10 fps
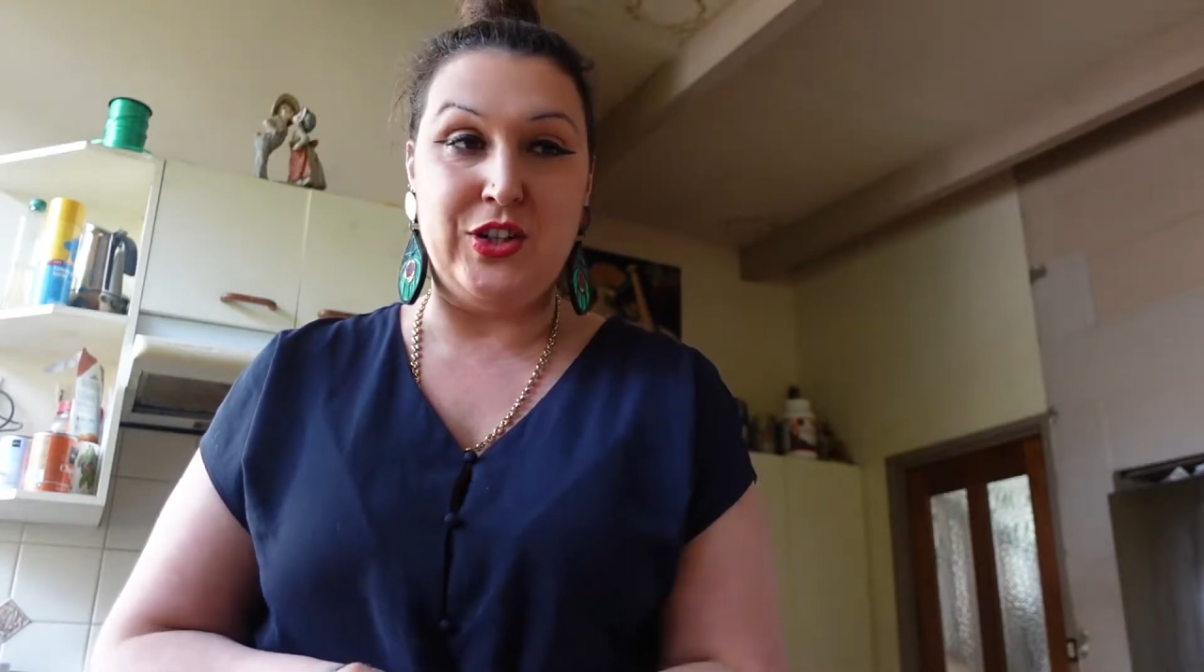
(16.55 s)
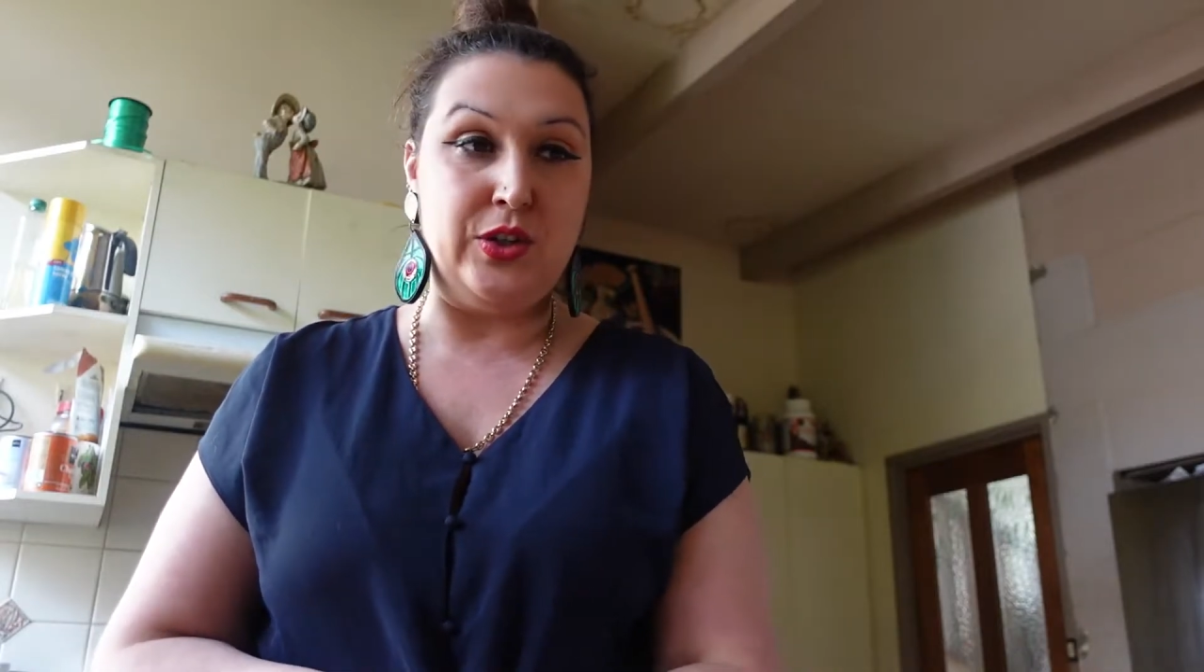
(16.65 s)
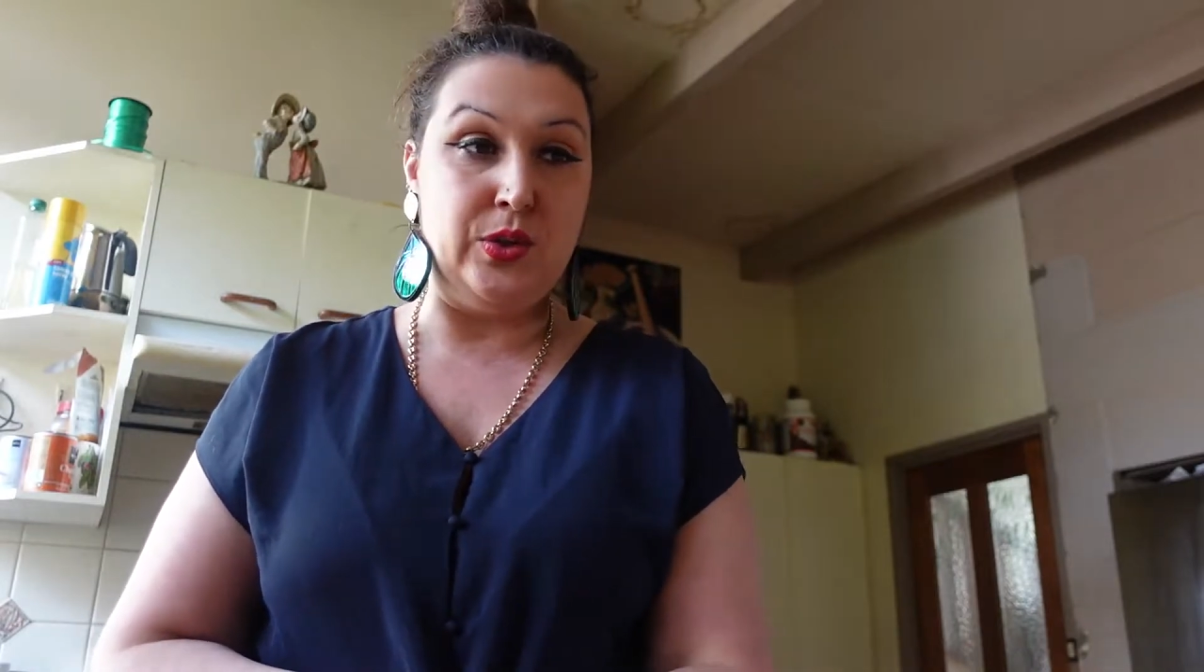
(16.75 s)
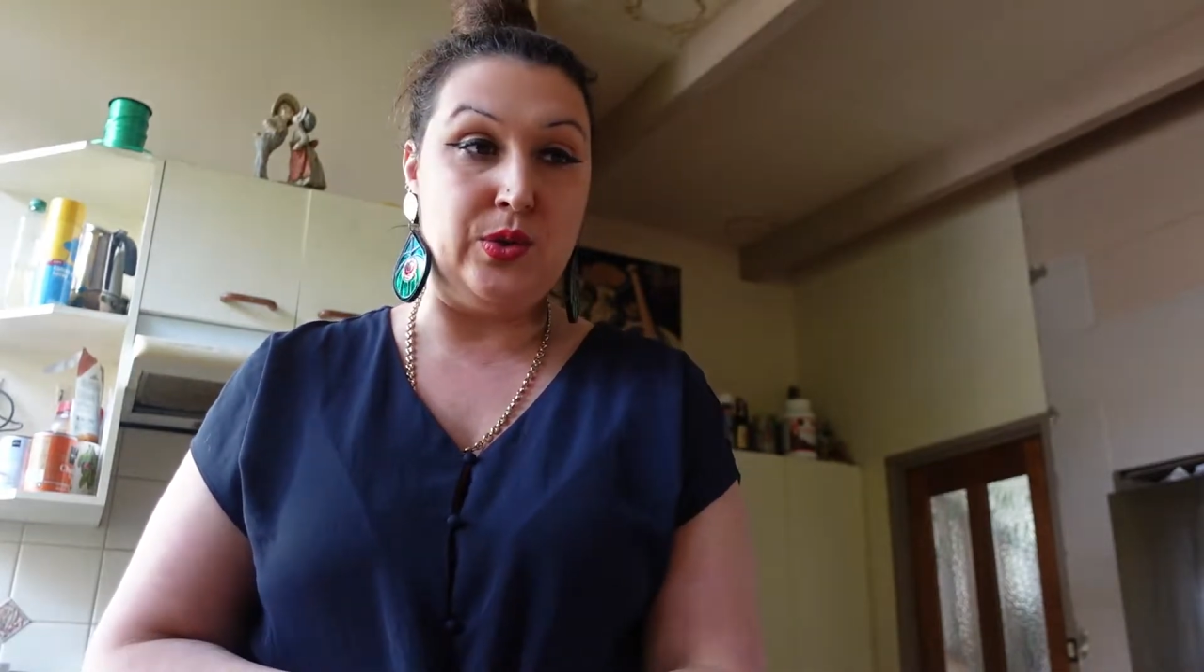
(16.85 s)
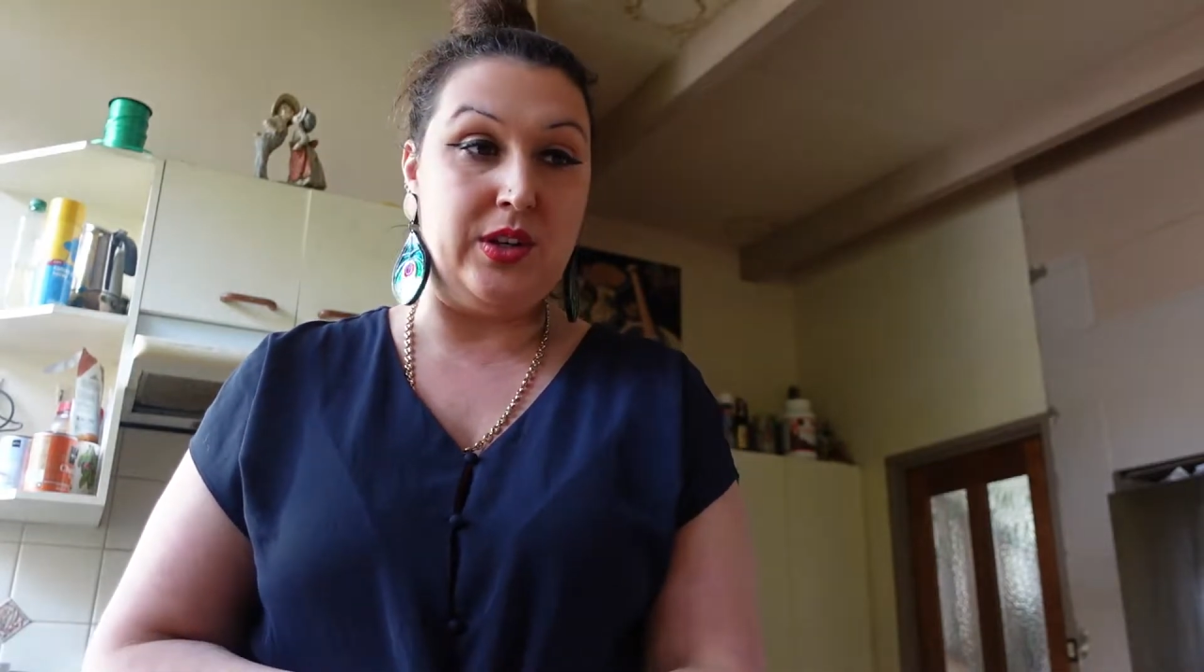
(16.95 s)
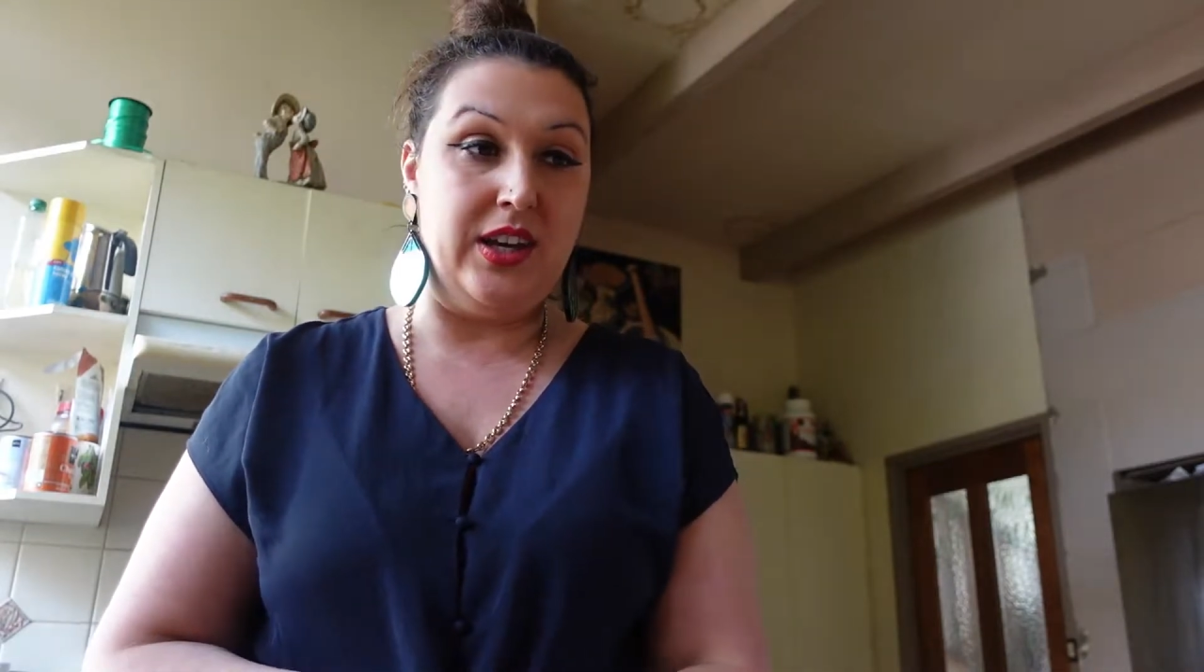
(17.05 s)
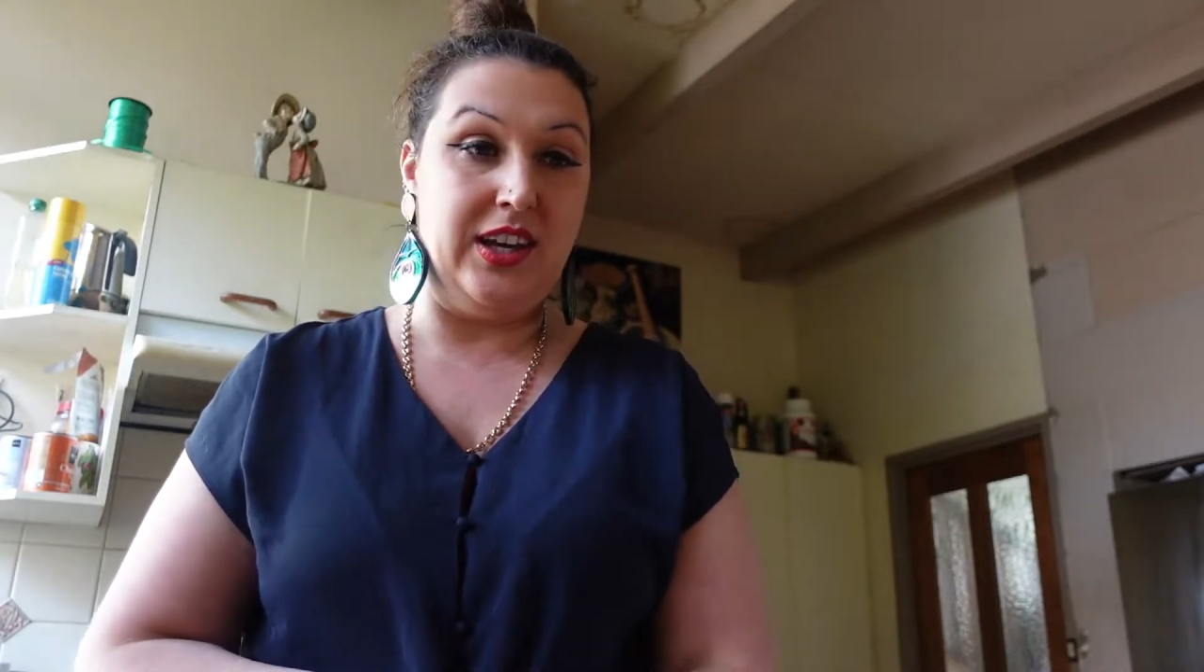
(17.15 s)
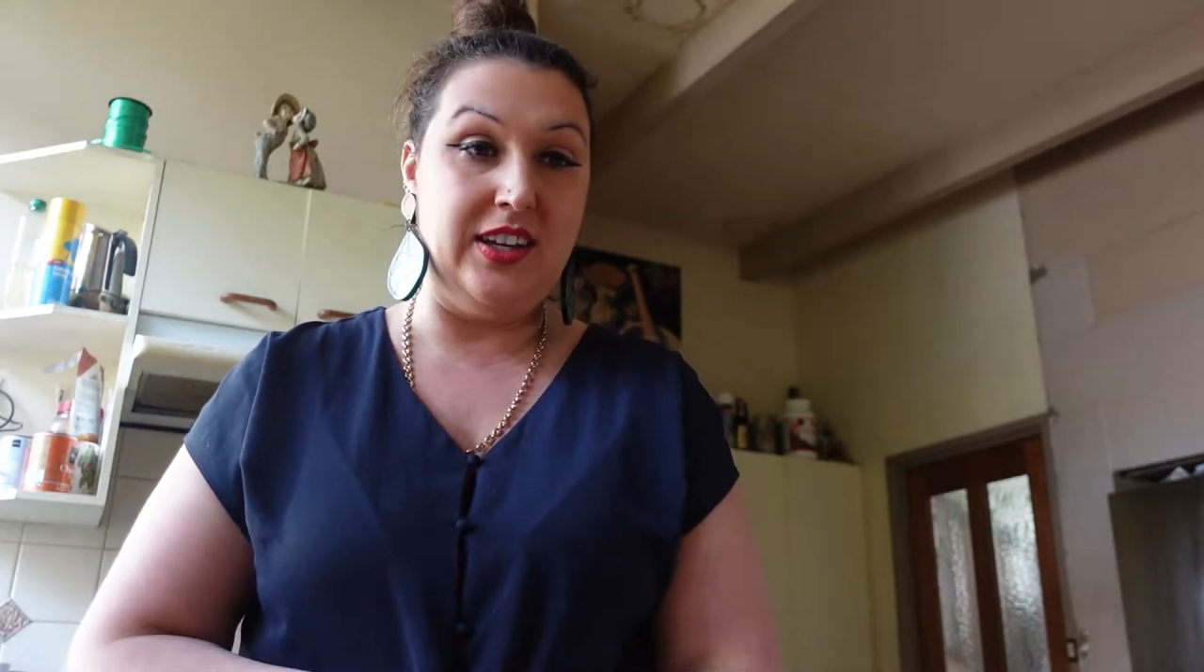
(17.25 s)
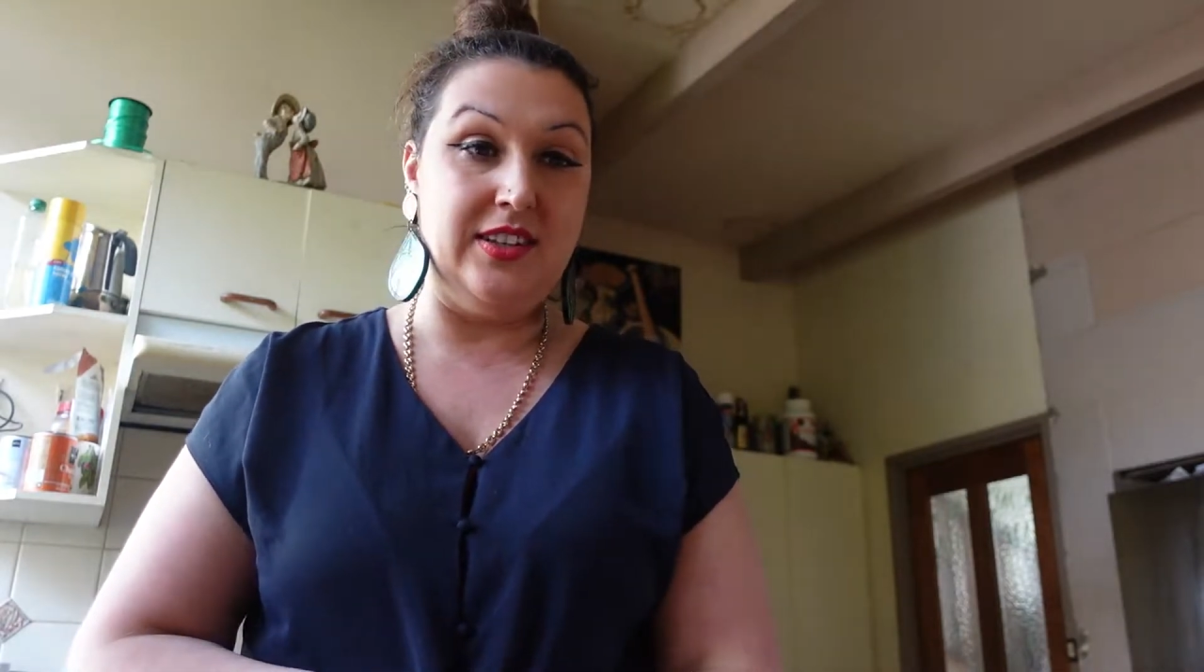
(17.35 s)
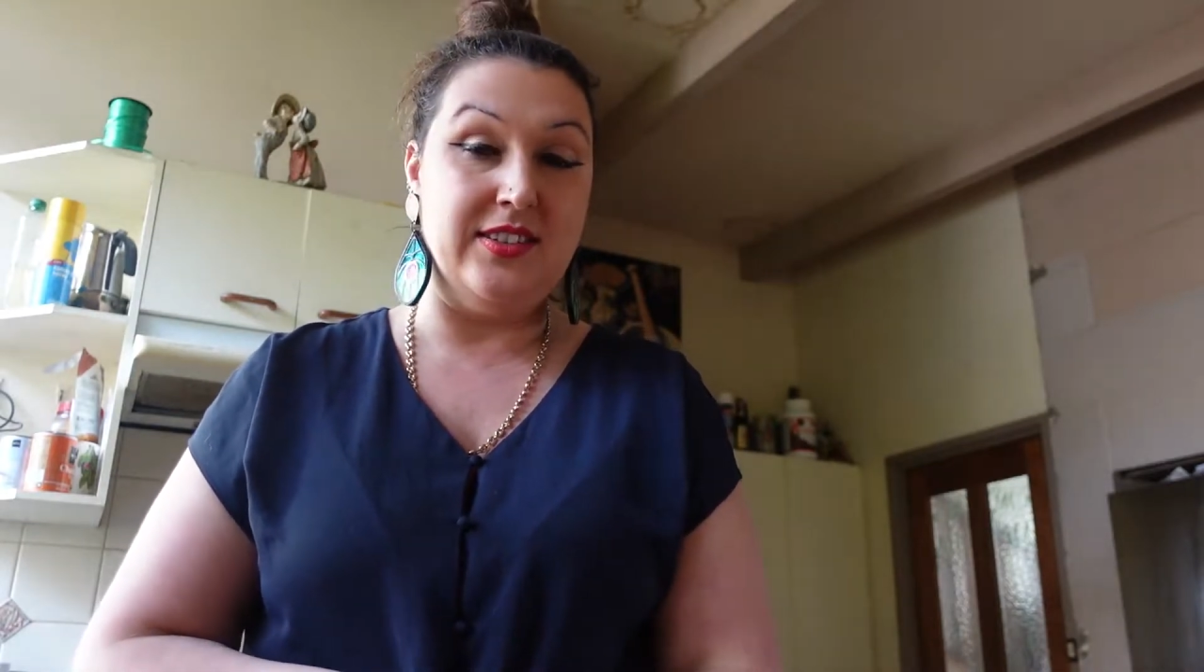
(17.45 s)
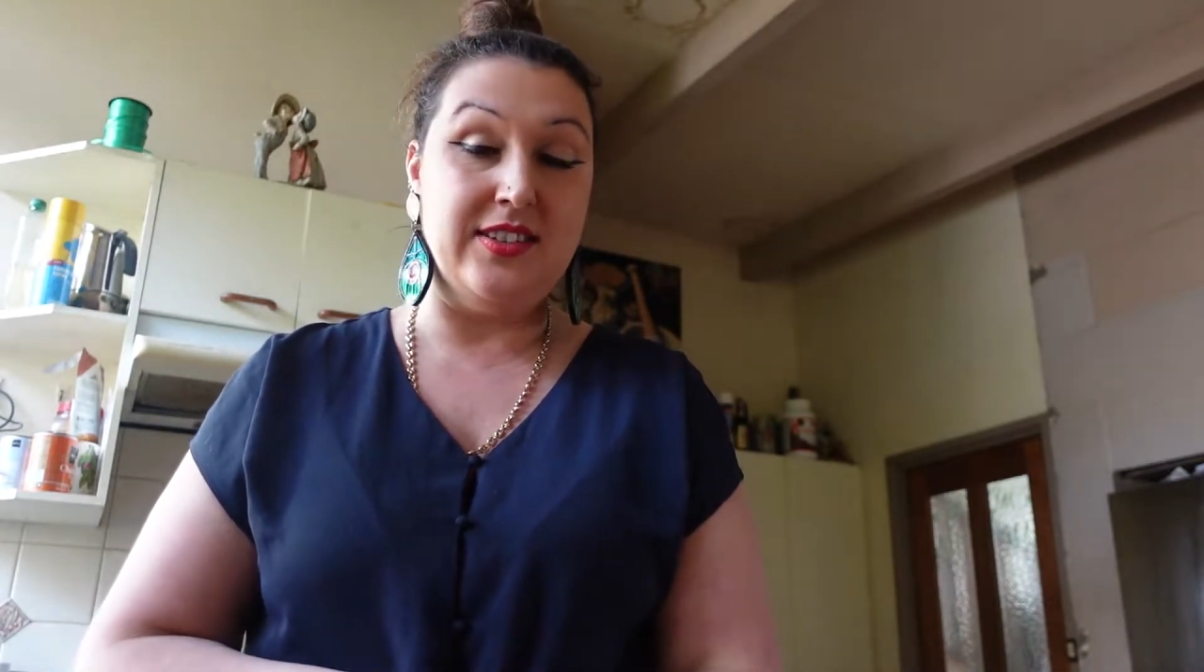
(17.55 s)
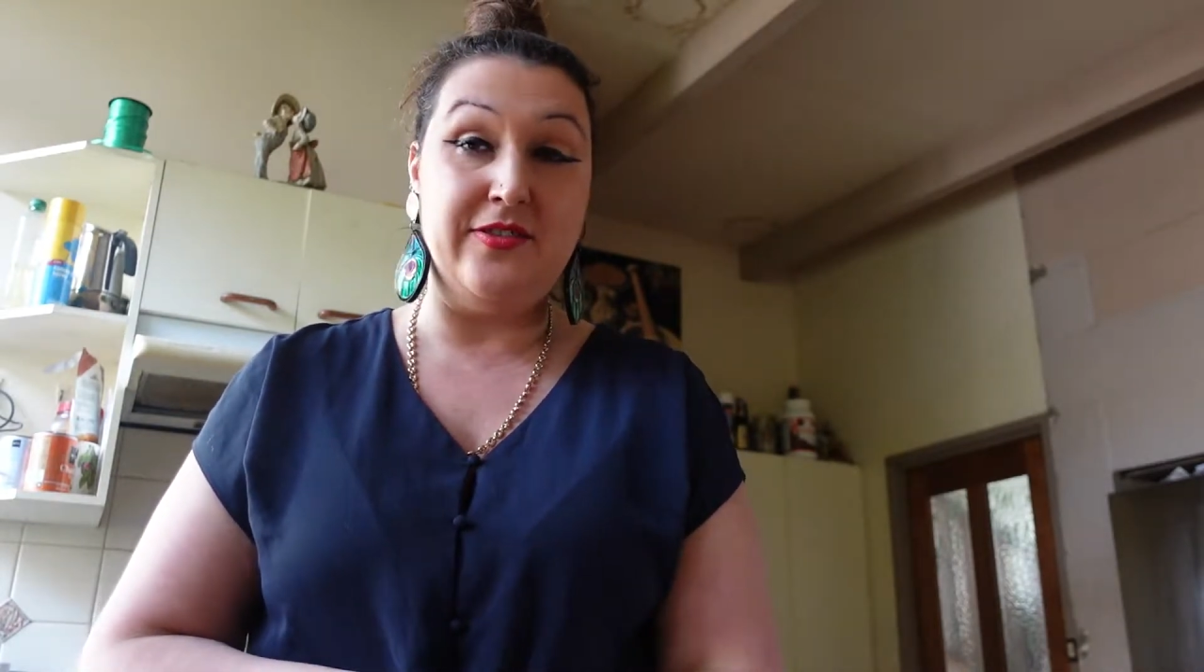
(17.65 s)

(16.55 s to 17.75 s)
cook his